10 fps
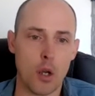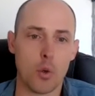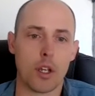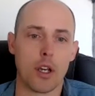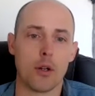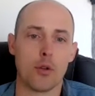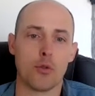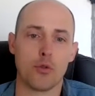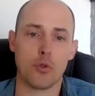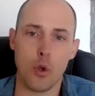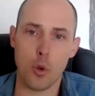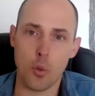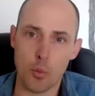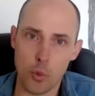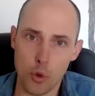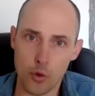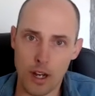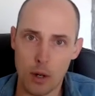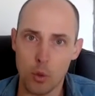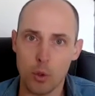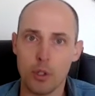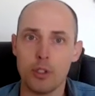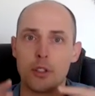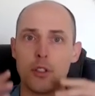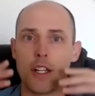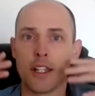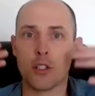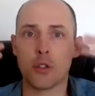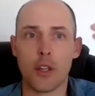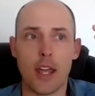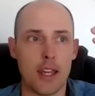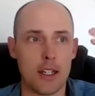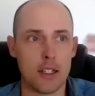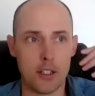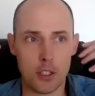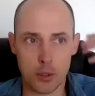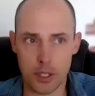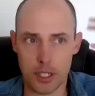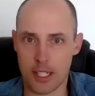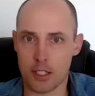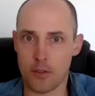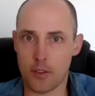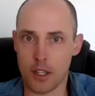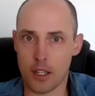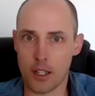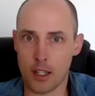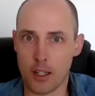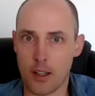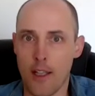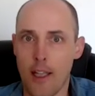we kind of move outward into the head, into excessive thinking.